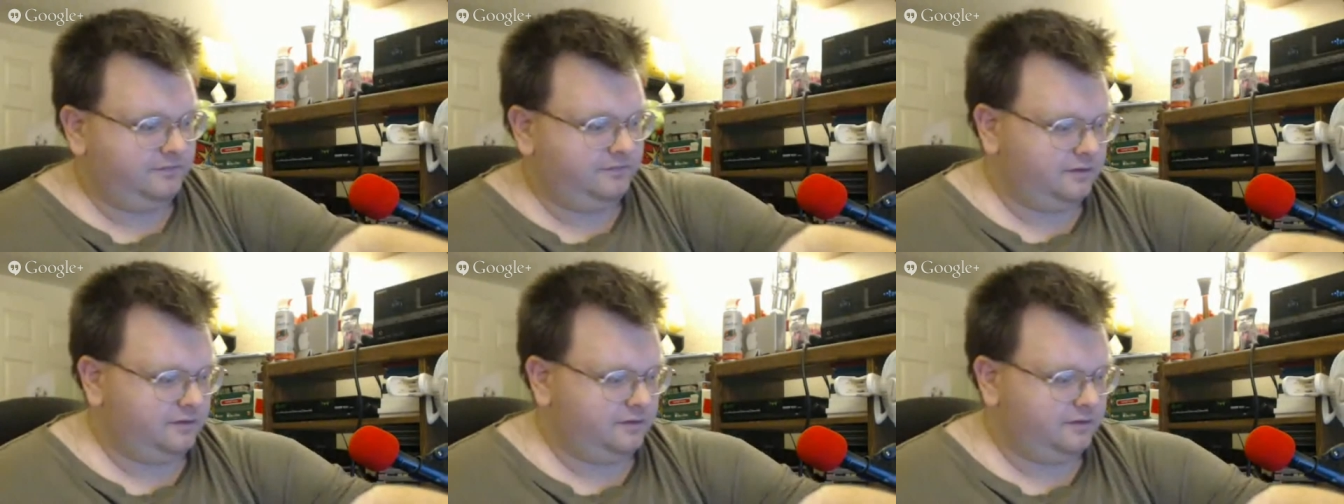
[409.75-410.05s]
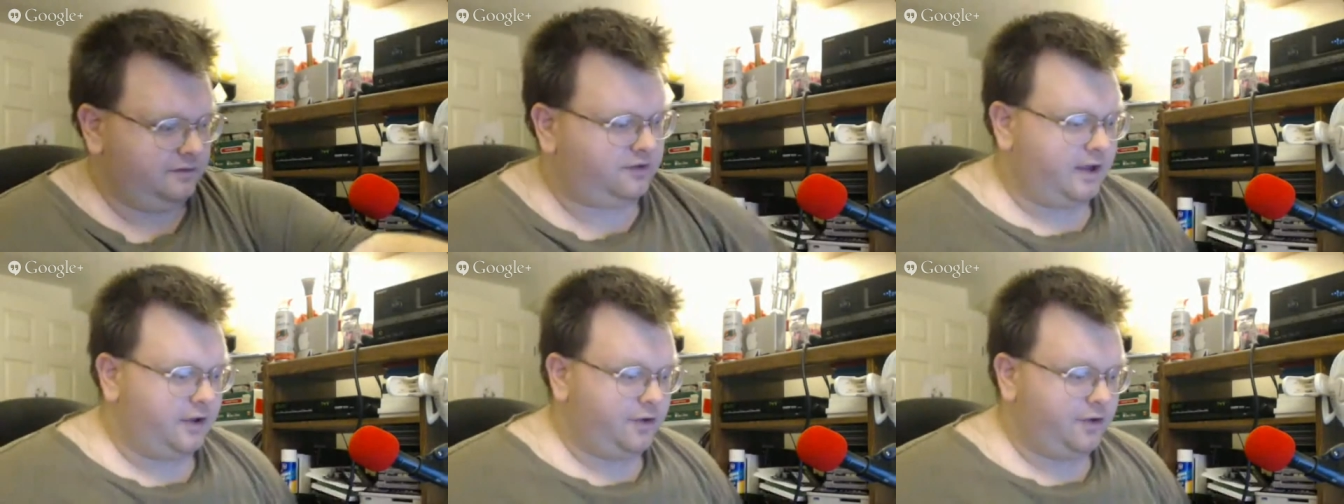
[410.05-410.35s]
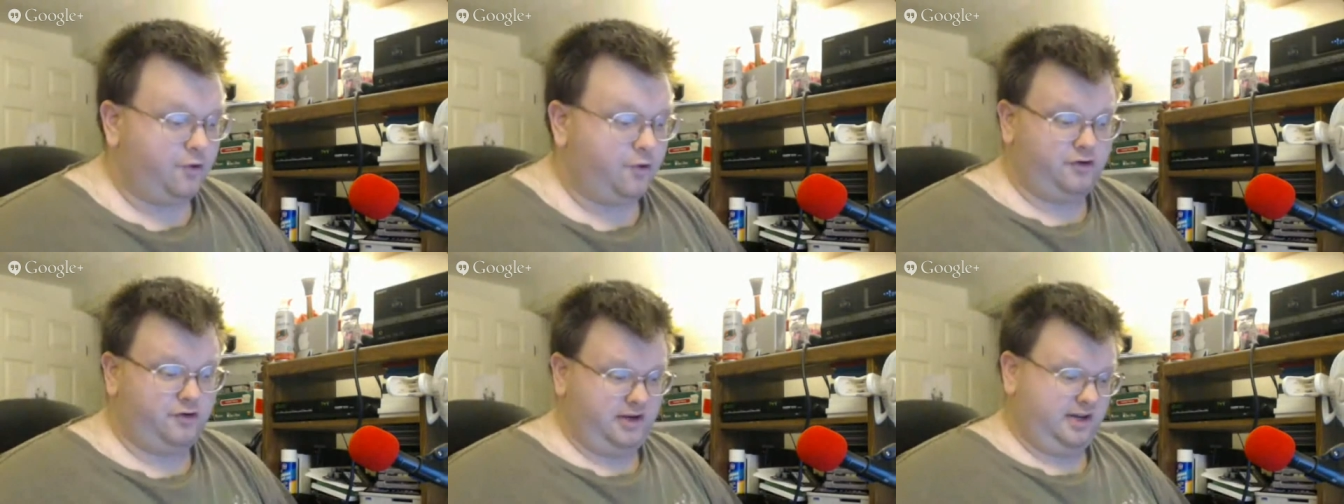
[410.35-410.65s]
Let's see, I
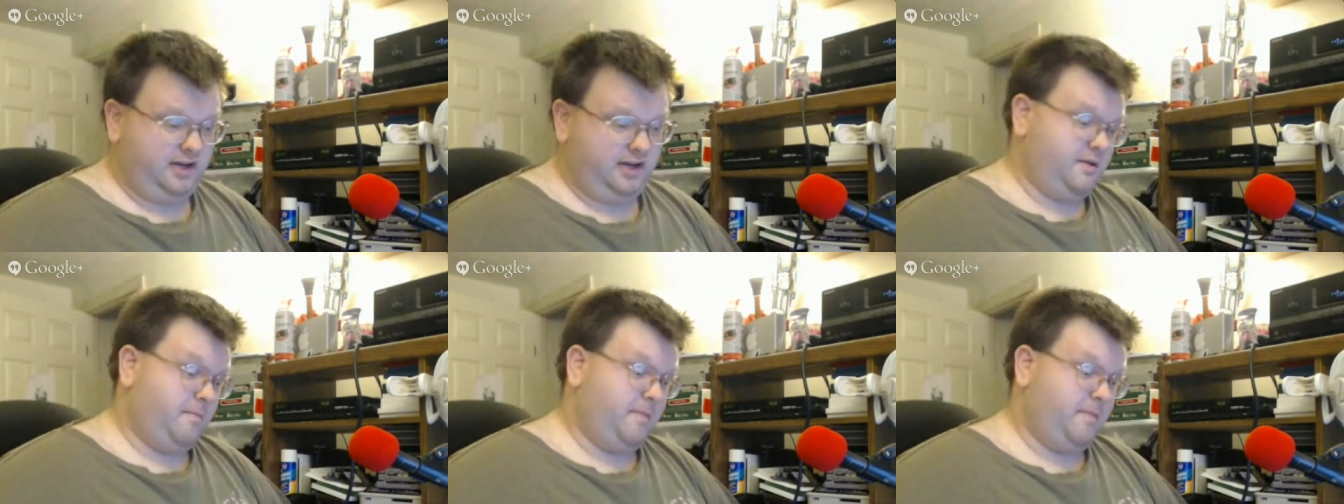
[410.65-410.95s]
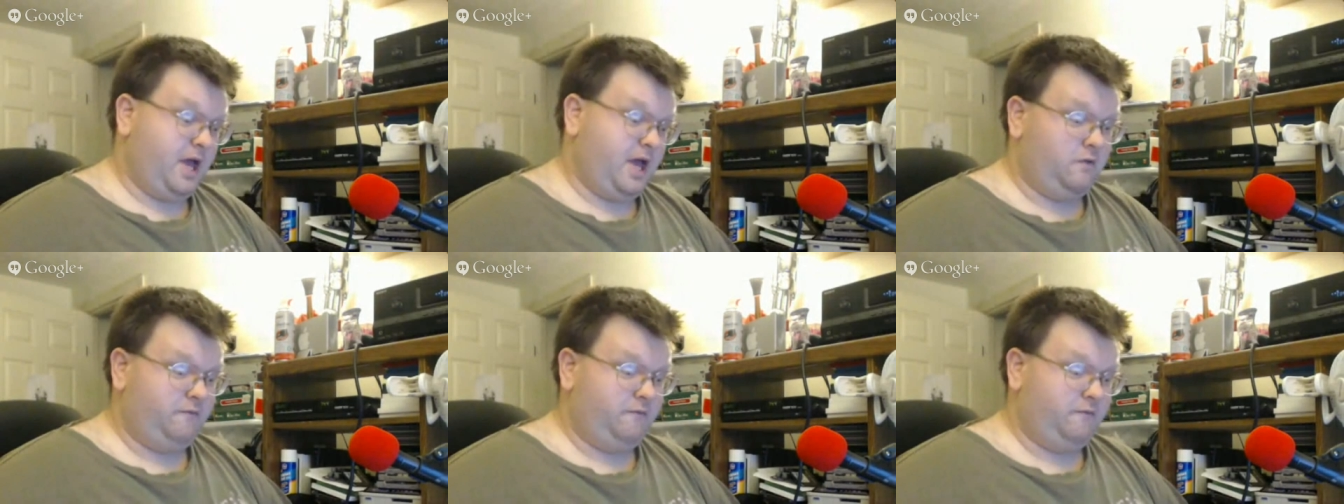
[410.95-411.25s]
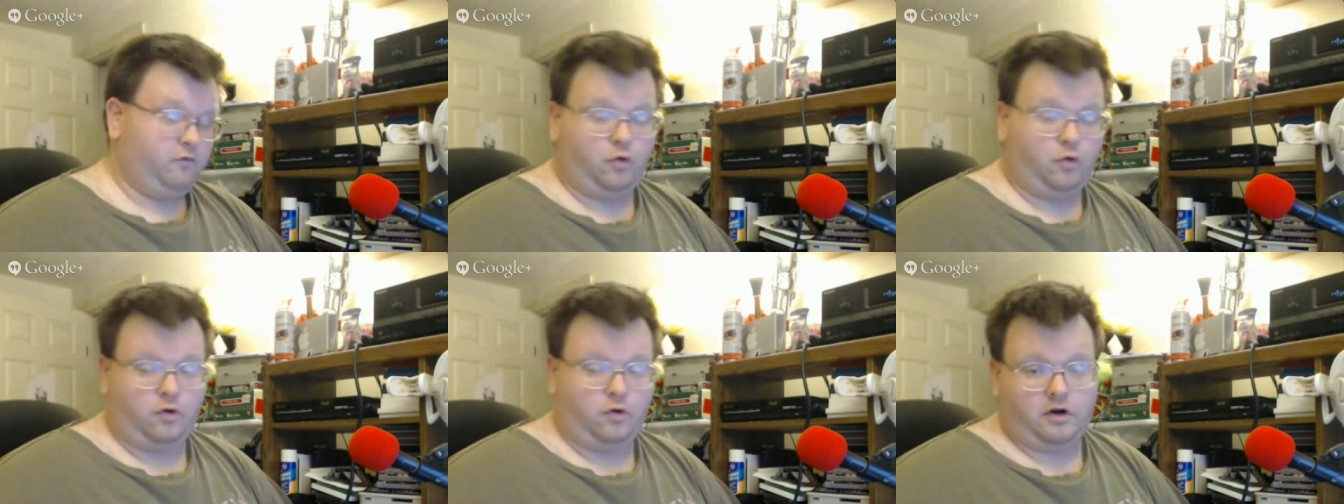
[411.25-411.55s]
ordered it at
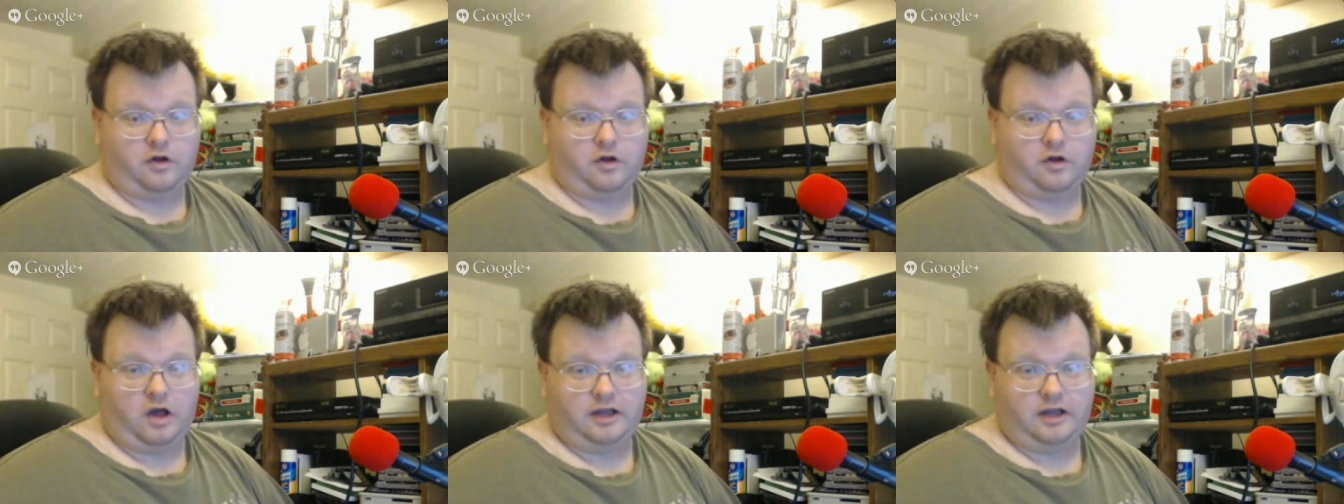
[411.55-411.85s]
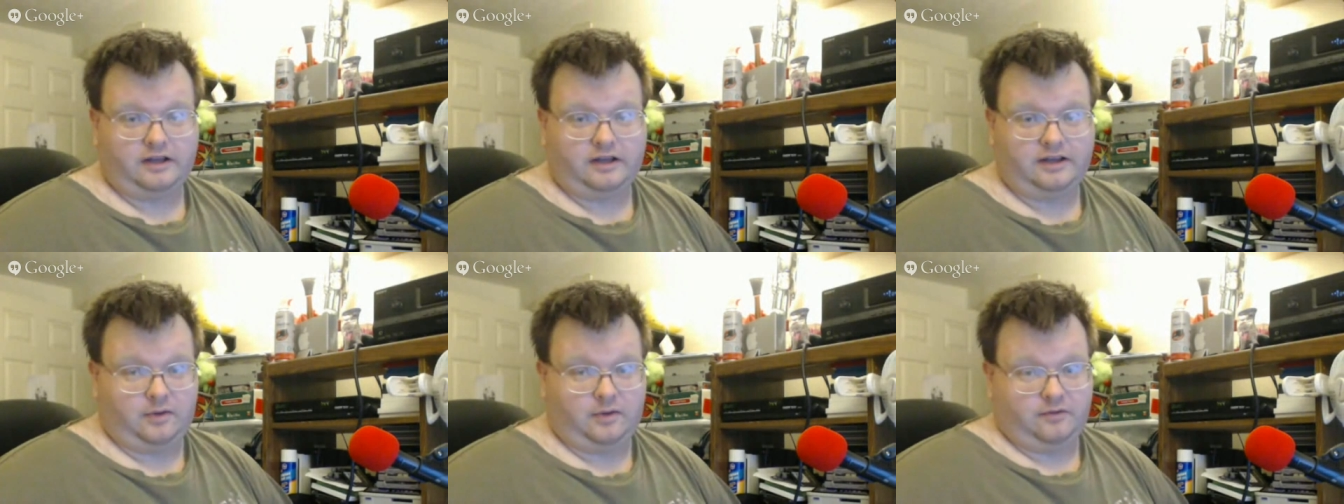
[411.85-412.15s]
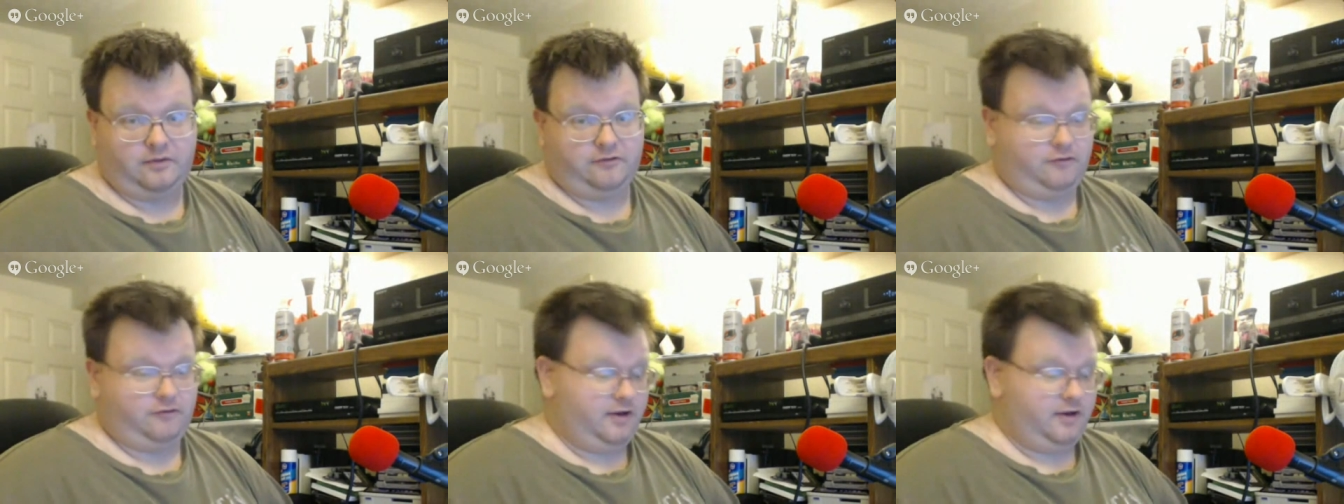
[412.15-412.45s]
about 4 o'clock. They
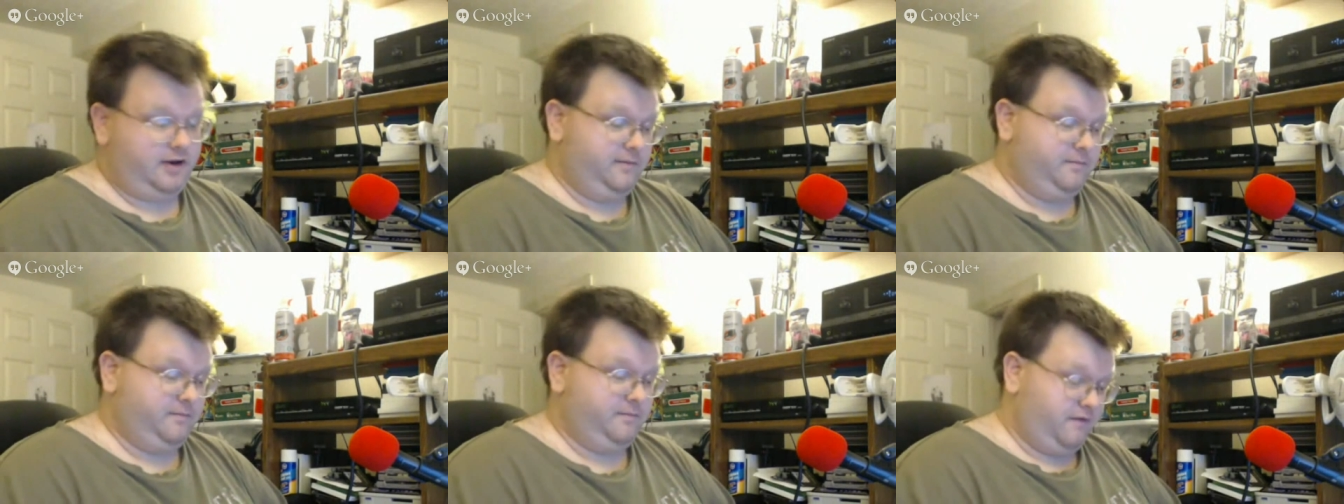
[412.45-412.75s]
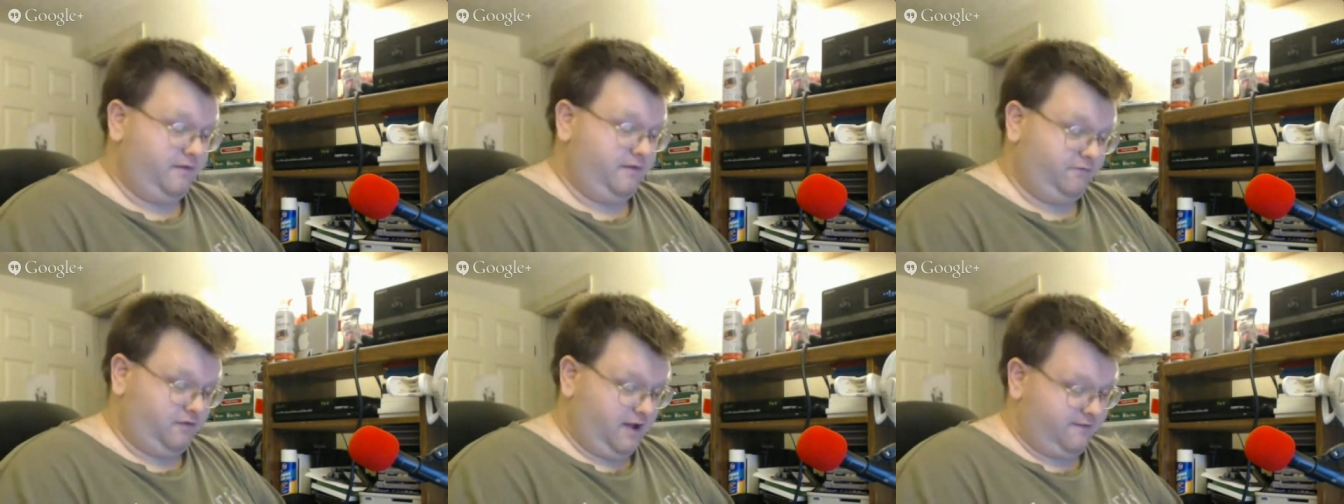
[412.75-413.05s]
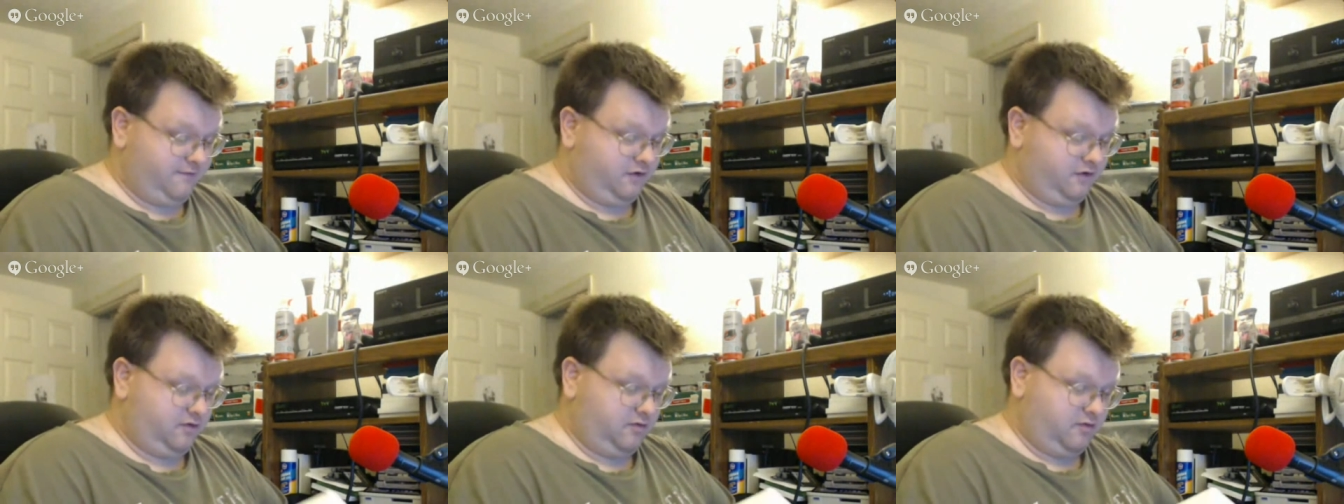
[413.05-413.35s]
were ready by 5
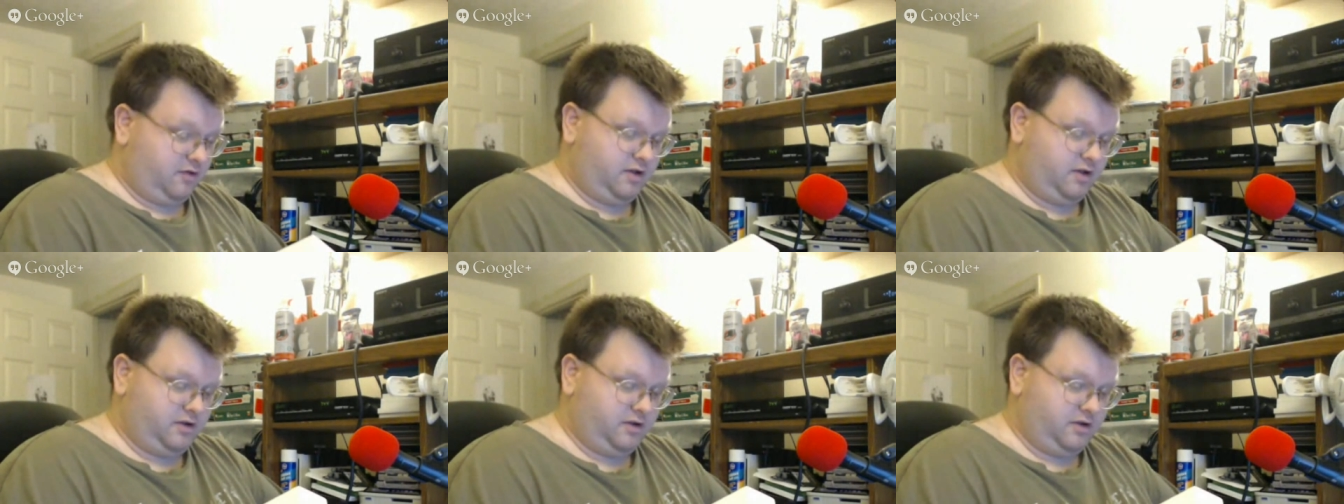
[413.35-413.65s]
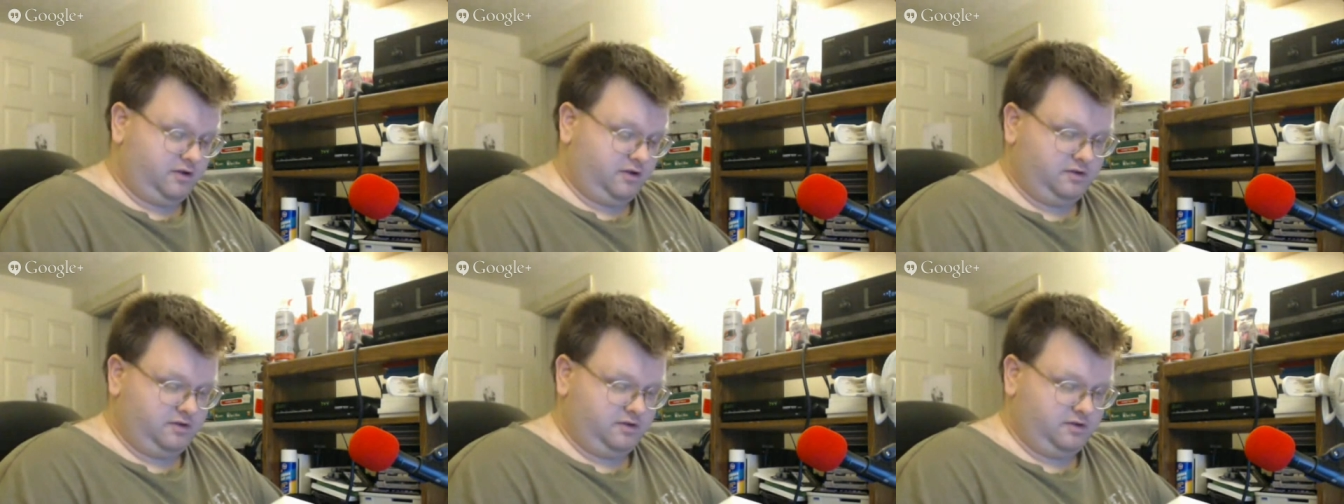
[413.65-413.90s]
o'clock.